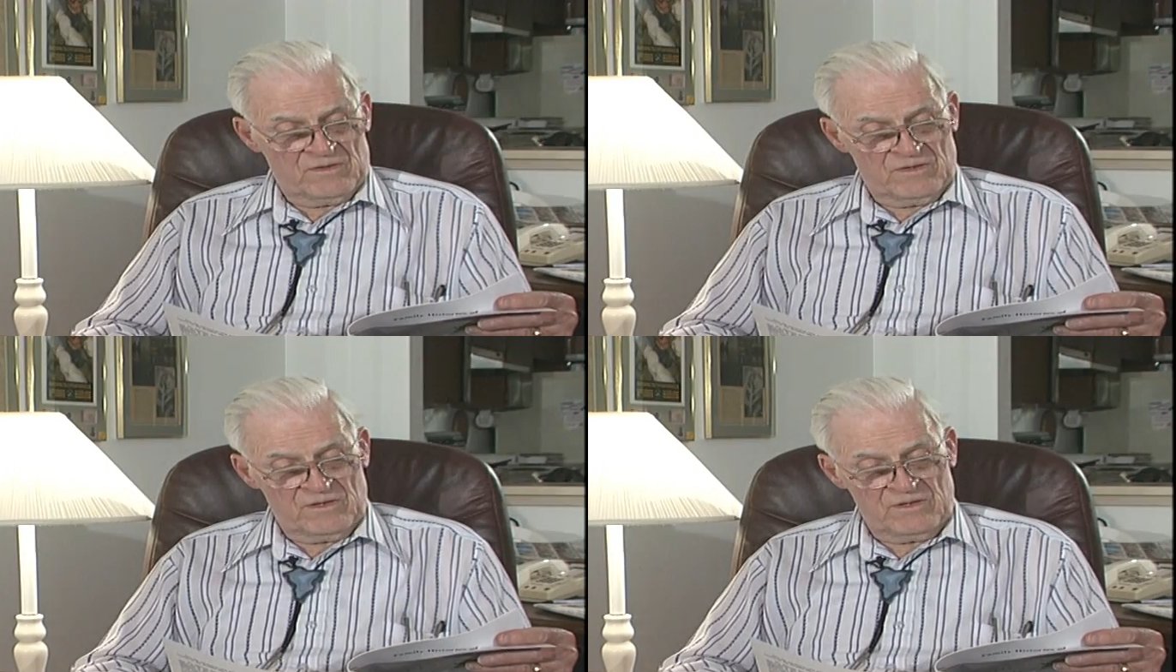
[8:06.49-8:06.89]

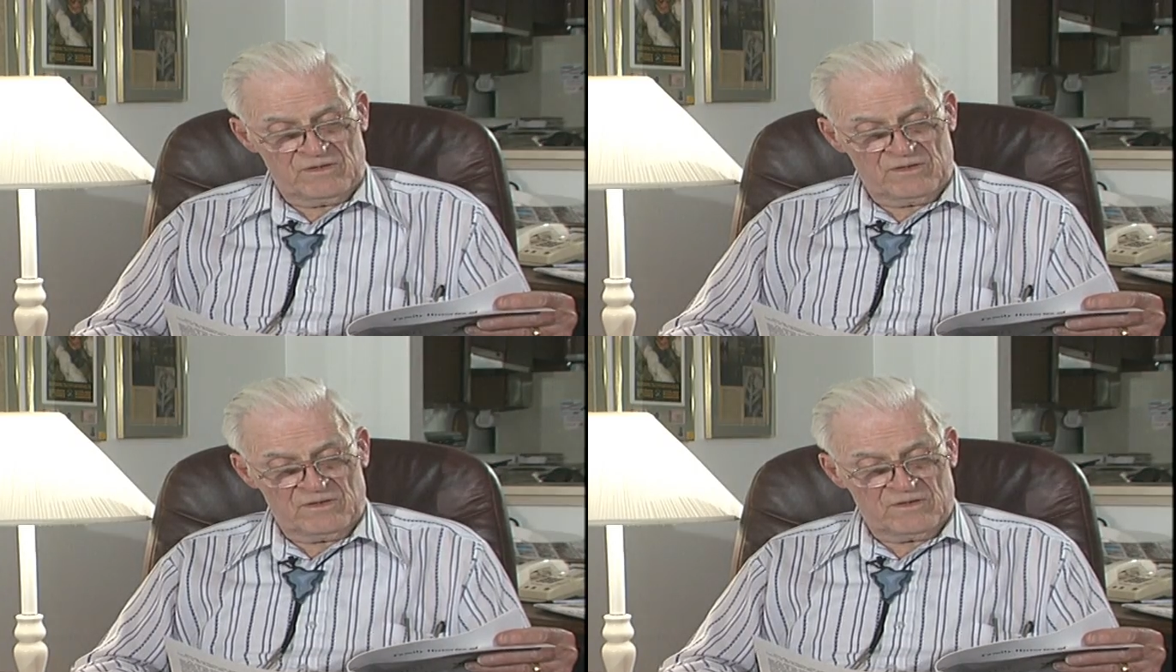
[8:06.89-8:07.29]

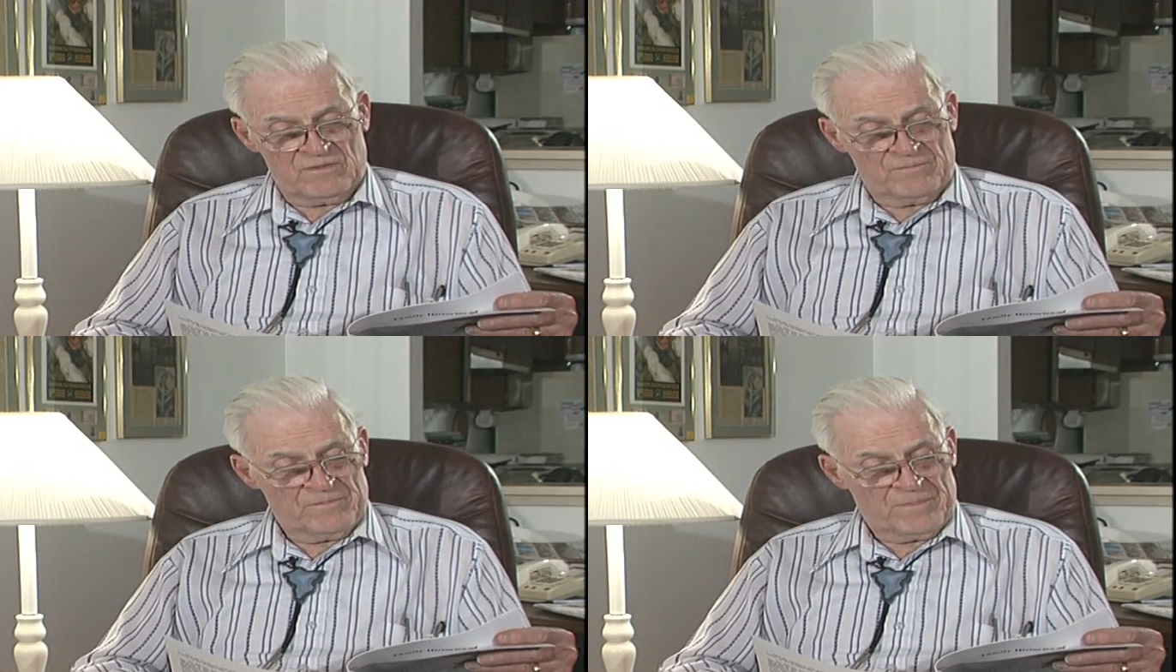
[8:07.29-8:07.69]
He
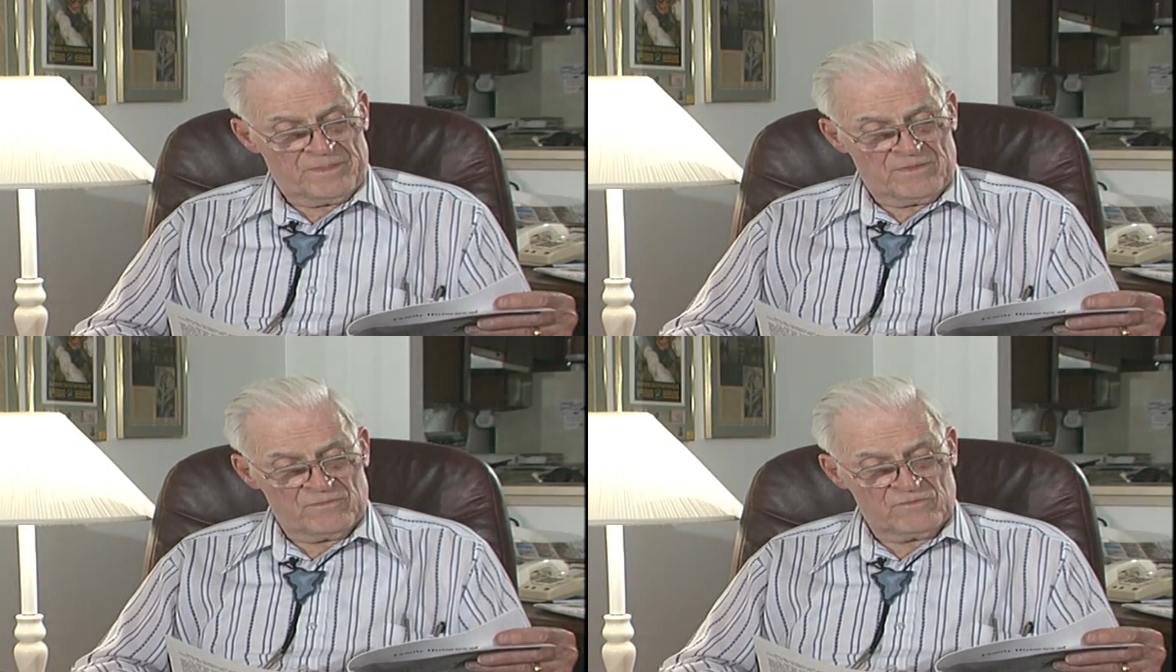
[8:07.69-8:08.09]

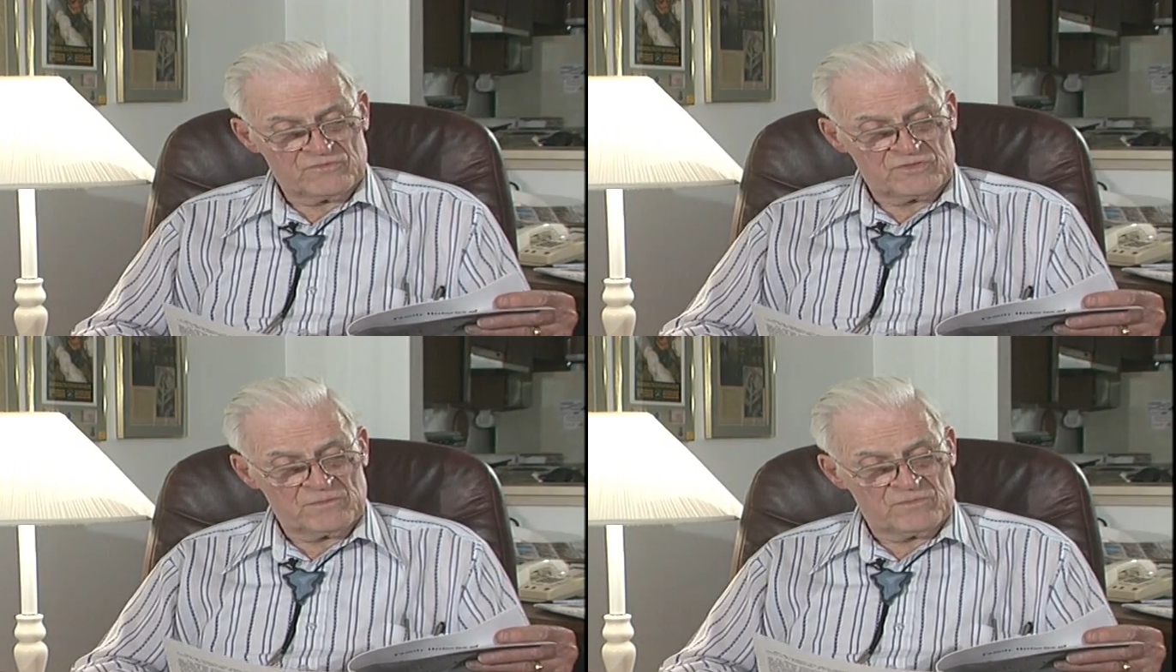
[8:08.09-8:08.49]

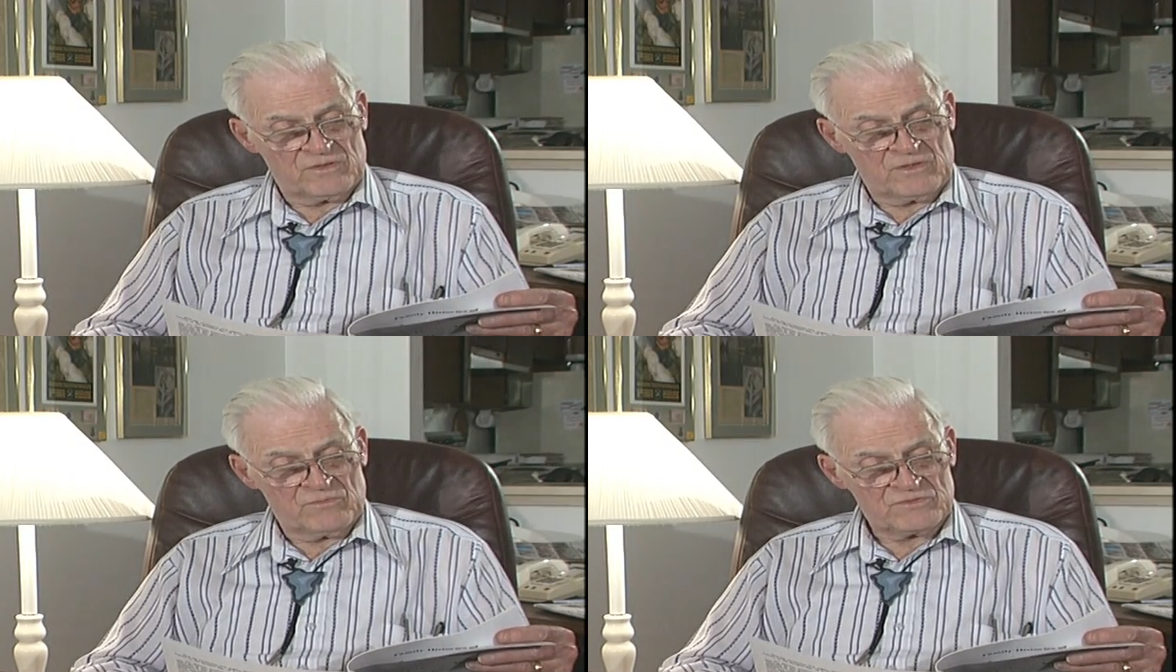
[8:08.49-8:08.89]
was
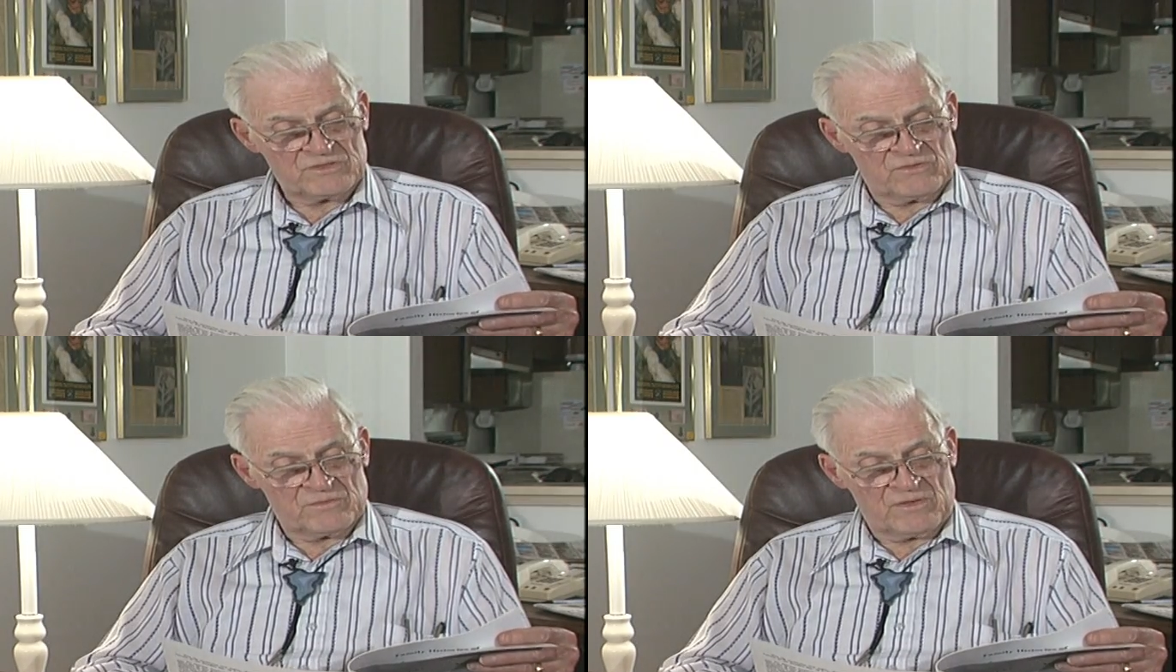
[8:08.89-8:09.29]

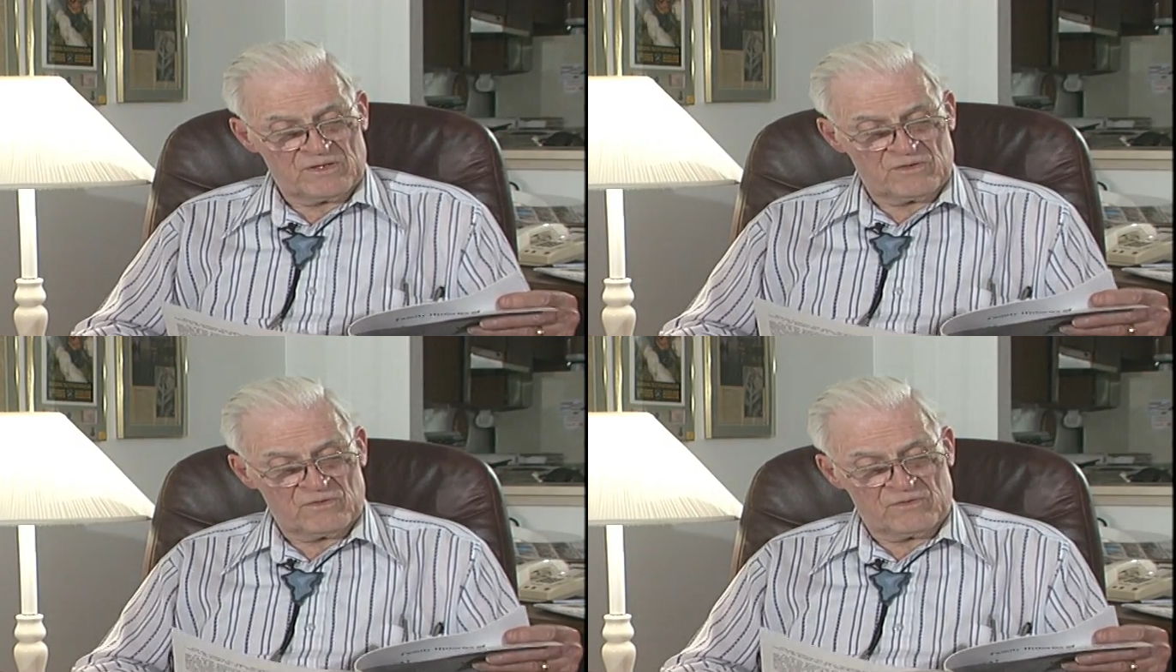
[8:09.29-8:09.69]
seldom
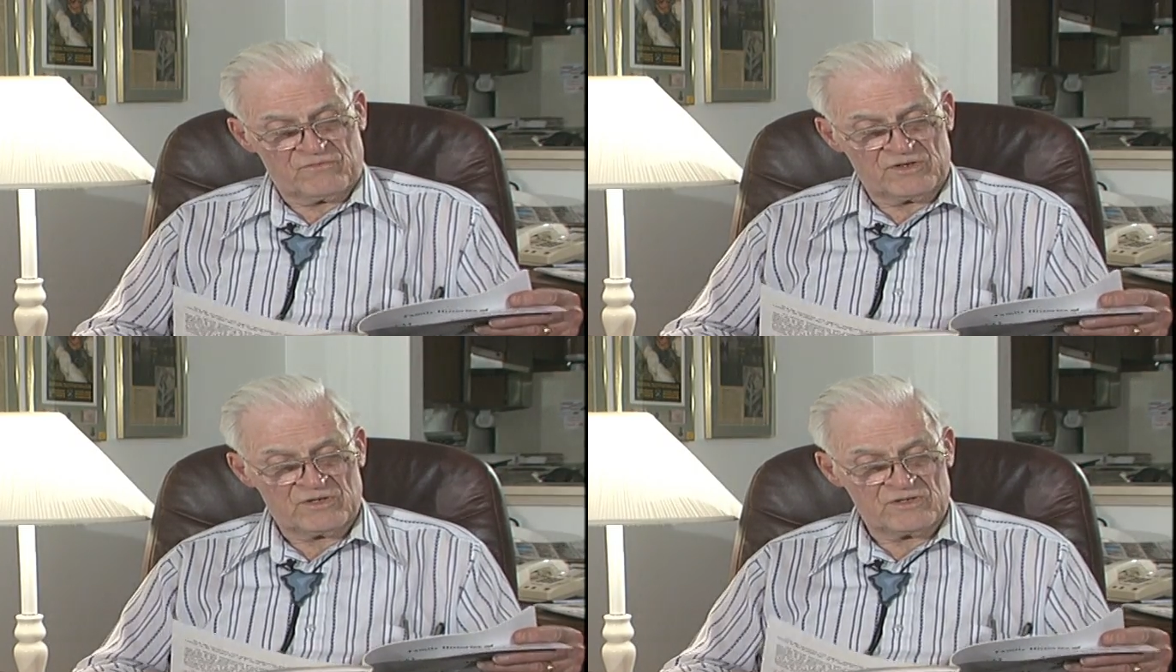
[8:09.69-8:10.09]
idle on
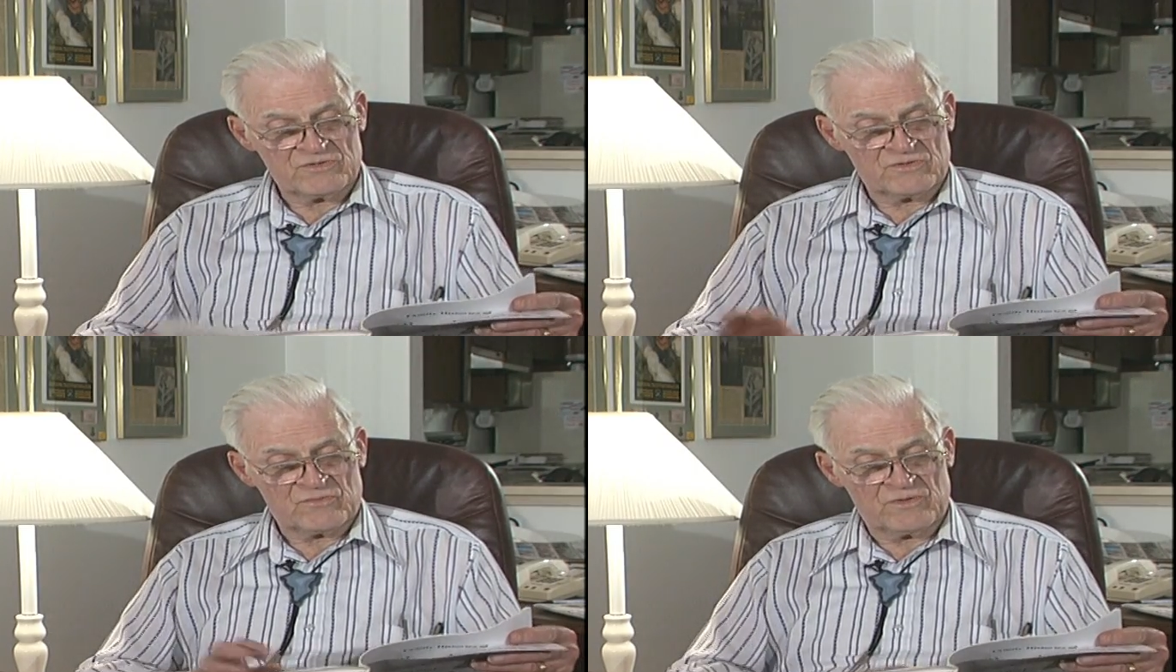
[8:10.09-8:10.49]

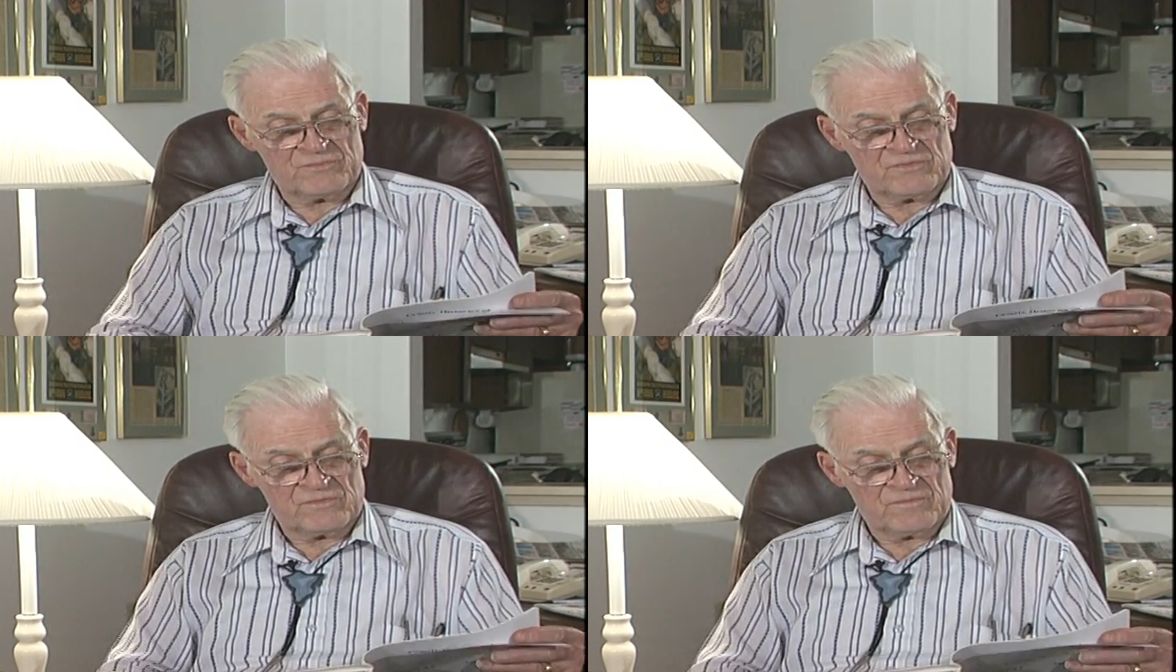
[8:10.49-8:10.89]
vacation trips.